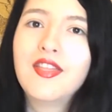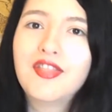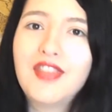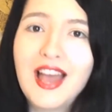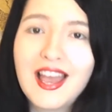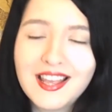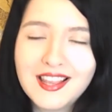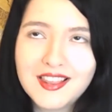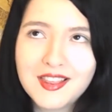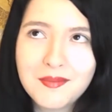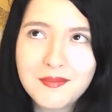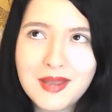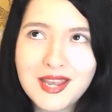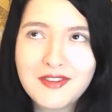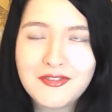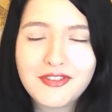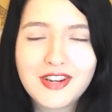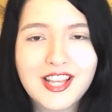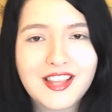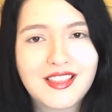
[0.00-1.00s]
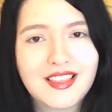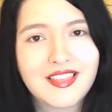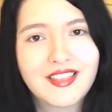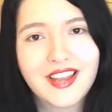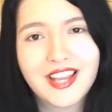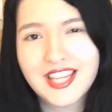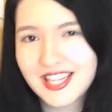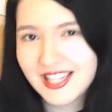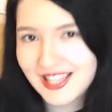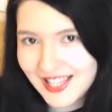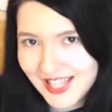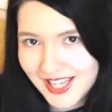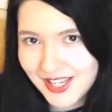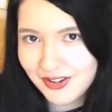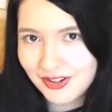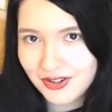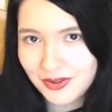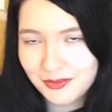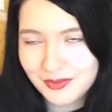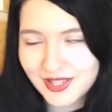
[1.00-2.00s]
That is the main reason that I
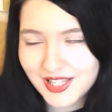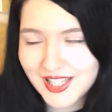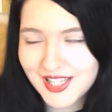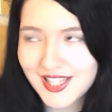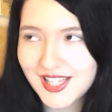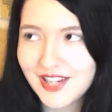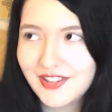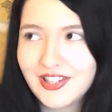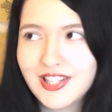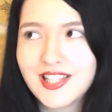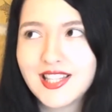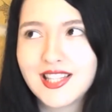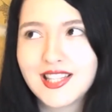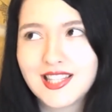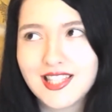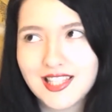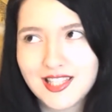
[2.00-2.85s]
continued on with this series,